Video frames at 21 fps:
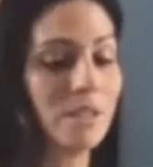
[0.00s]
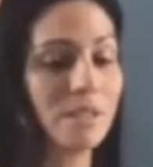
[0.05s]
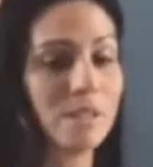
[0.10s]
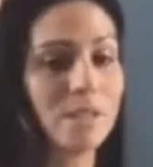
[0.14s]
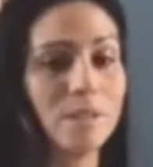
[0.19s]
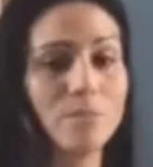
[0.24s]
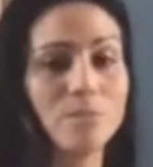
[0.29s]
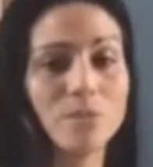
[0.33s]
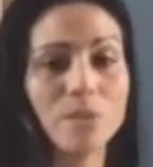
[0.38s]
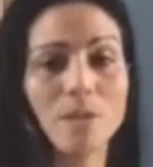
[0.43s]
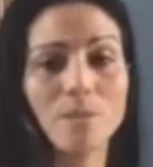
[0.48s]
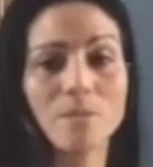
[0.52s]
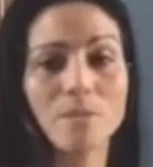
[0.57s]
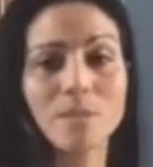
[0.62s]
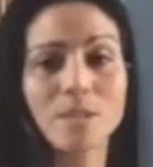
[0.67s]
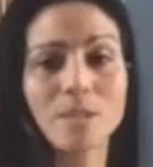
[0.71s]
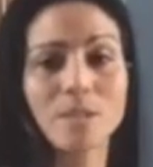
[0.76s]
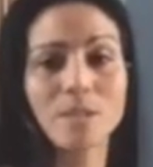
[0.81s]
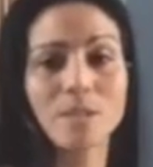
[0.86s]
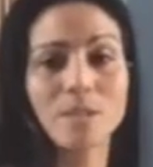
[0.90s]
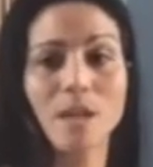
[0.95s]
Sometimes
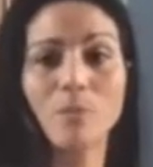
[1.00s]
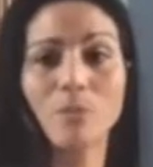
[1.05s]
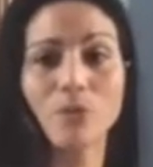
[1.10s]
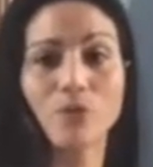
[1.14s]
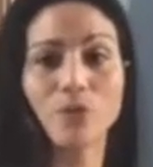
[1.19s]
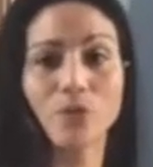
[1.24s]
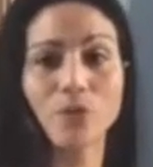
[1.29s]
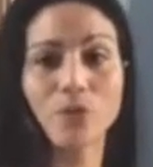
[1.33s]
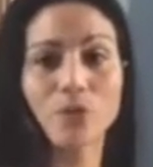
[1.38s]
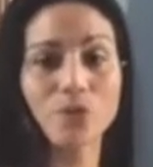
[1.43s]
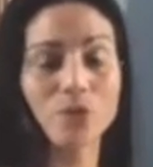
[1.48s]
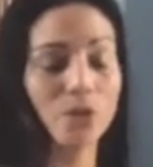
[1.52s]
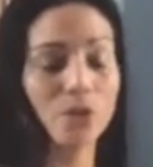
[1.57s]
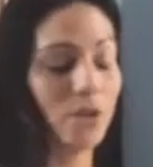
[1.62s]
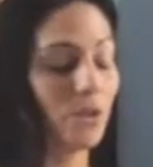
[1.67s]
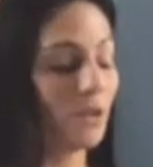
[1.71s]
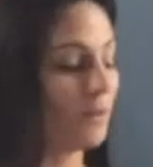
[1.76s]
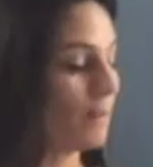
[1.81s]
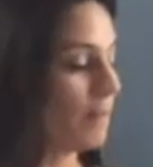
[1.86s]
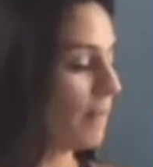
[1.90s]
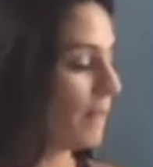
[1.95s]
the elbow feels
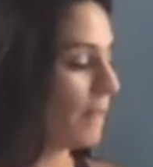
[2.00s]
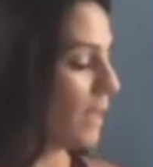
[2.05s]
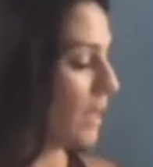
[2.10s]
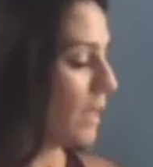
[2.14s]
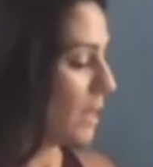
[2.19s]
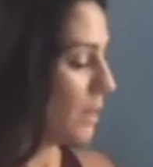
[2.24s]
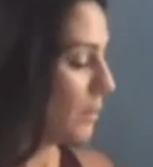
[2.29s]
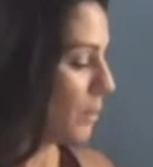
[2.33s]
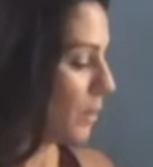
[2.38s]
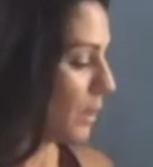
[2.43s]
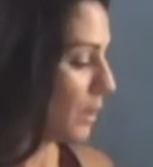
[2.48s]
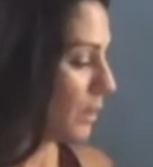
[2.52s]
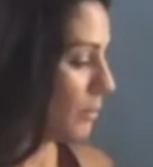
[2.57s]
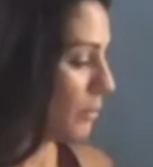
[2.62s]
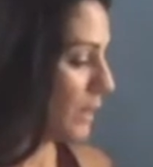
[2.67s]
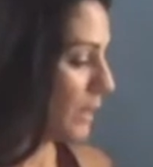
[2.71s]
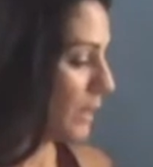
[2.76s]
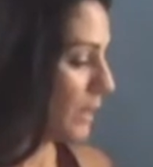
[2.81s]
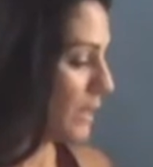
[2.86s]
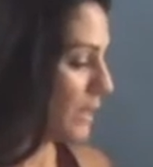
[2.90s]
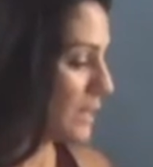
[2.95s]
good. Then we're going
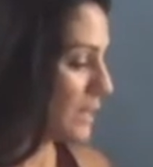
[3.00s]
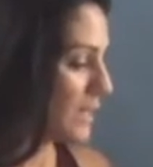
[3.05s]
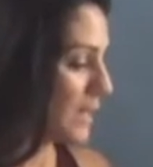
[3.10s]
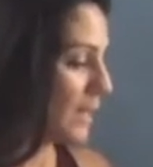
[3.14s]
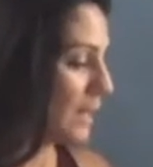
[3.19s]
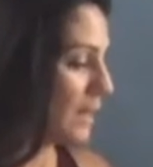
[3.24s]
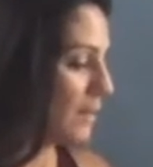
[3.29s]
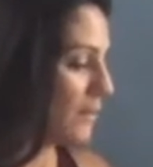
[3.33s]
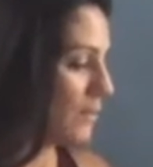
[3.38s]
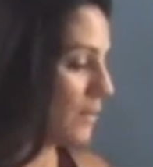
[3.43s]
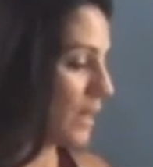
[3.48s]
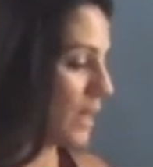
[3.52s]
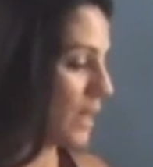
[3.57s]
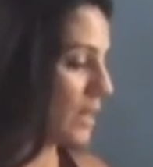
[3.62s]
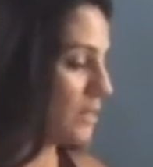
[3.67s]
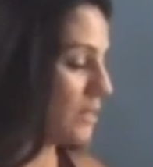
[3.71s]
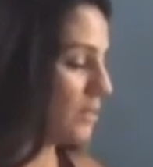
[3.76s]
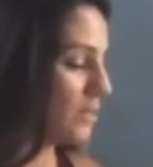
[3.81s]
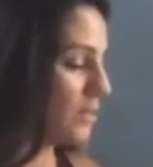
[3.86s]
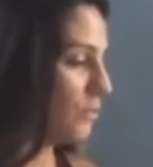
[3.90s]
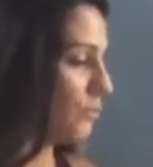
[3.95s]
to release that left
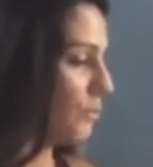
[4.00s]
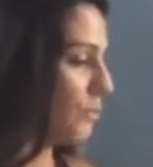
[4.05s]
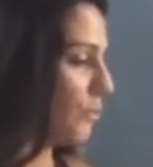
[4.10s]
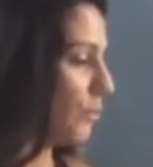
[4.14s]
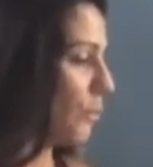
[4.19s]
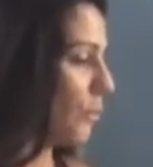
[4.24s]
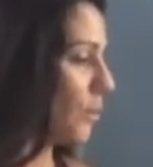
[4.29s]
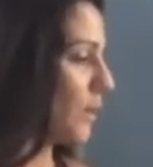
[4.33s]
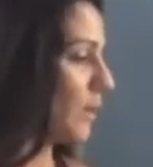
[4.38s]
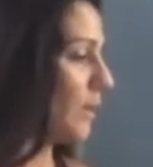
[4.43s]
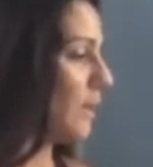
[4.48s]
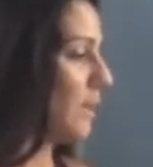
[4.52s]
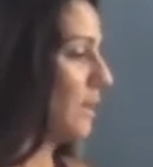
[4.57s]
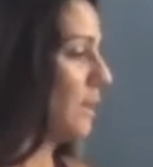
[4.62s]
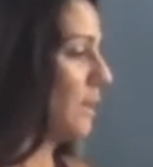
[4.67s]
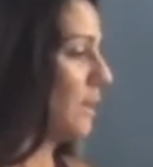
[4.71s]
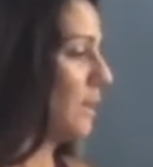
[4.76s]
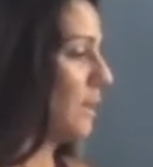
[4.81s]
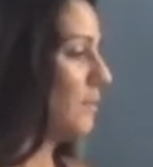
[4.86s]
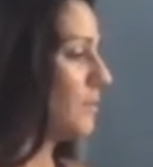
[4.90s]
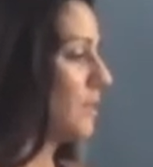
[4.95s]
hand to the floor,
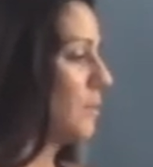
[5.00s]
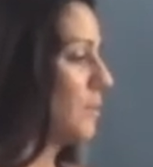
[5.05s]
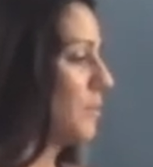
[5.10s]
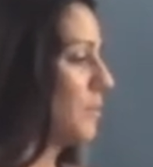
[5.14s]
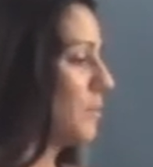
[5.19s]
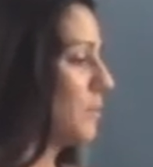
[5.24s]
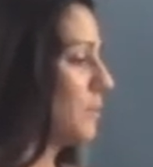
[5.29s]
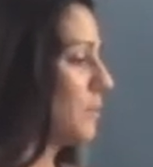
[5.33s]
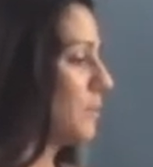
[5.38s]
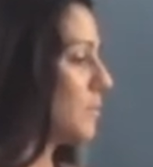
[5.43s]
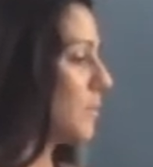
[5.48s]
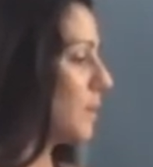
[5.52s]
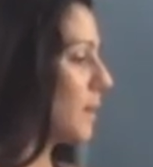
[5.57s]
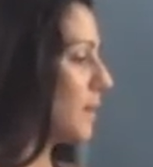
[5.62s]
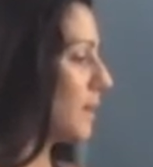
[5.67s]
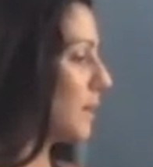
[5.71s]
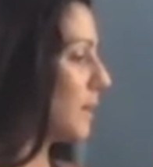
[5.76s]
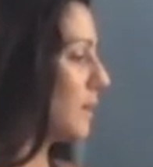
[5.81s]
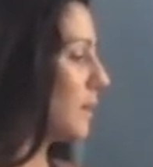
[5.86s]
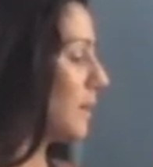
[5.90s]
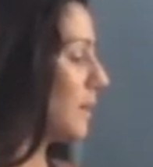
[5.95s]
lift up through the spine,